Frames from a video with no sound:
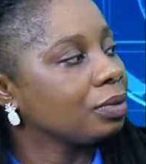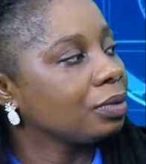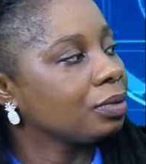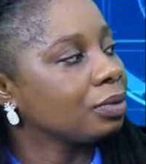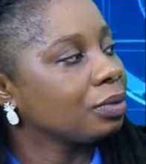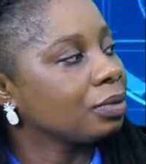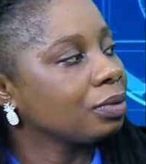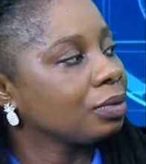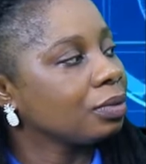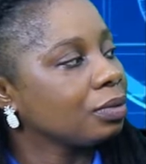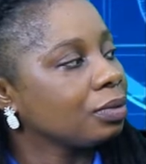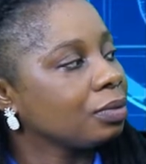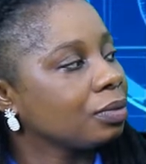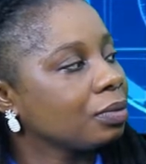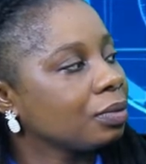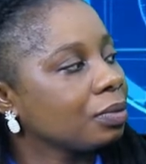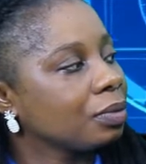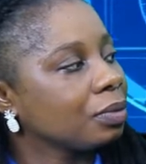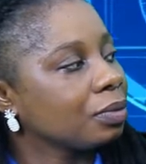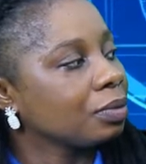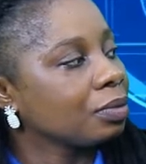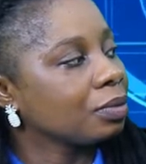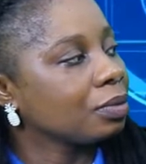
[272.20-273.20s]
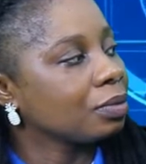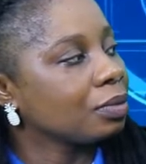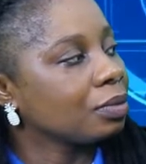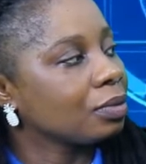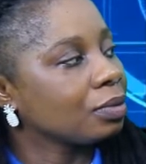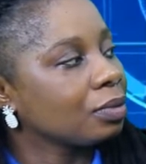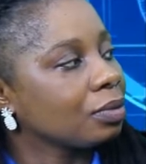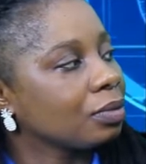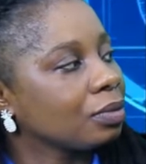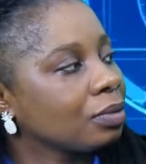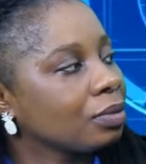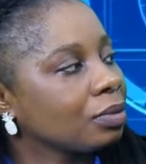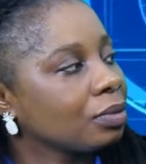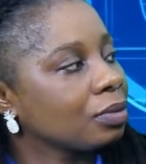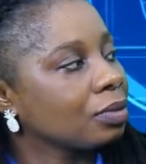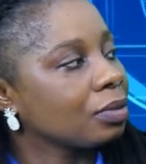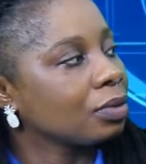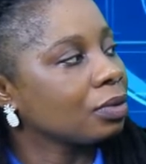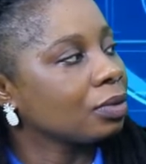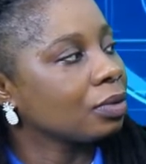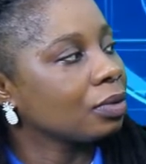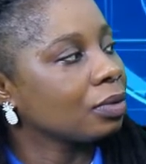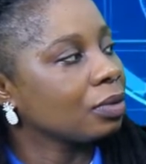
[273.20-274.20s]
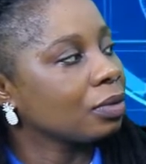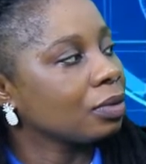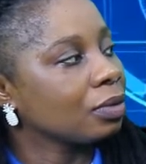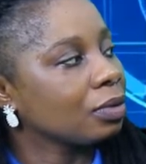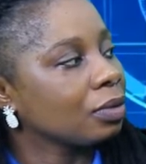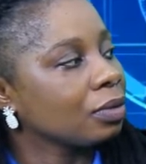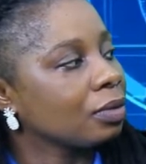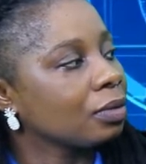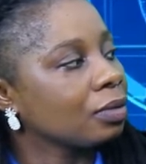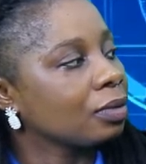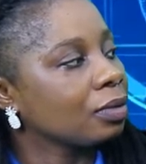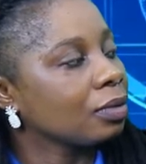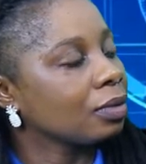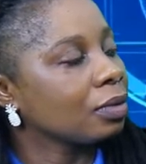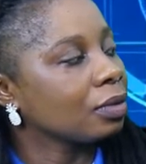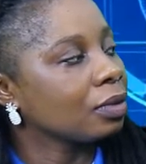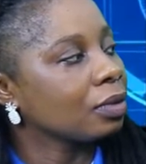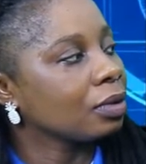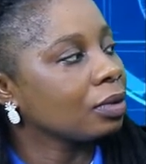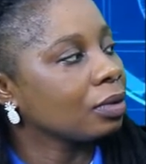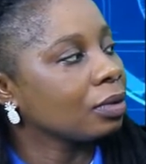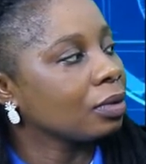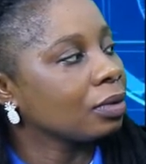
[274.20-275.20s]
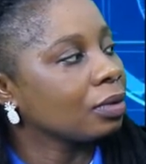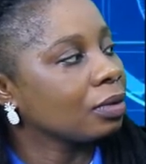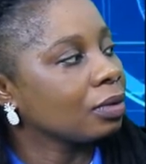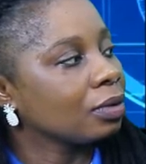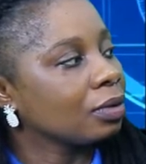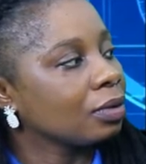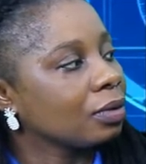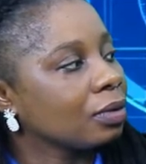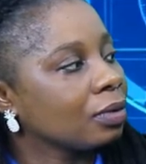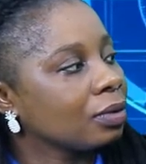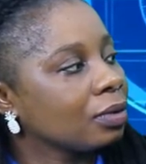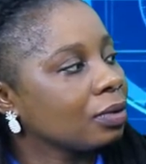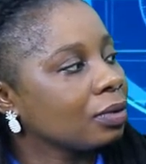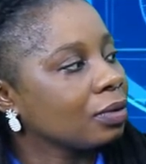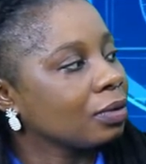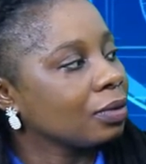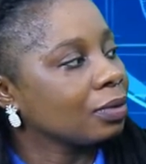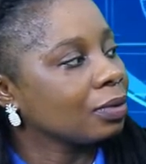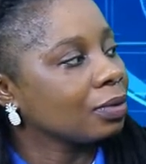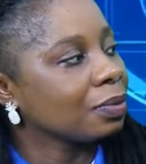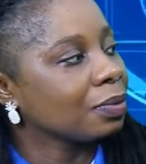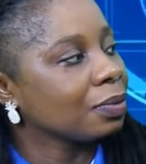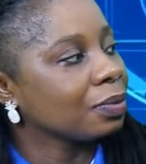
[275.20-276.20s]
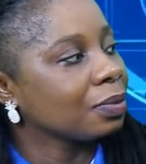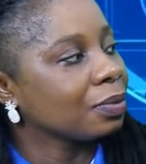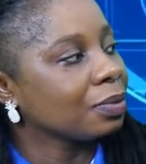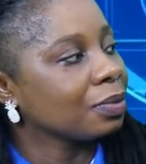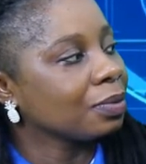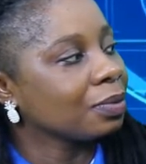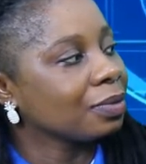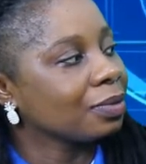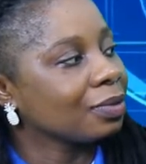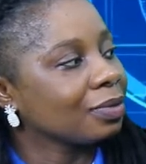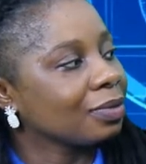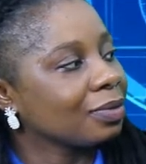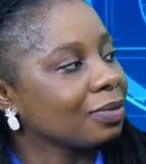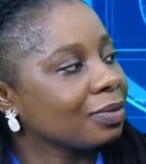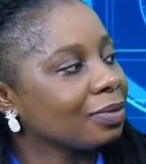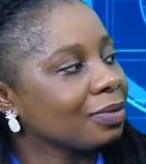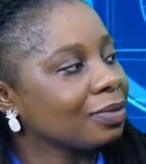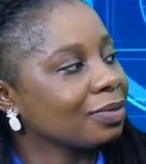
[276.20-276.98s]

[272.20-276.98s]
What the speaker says: (silent)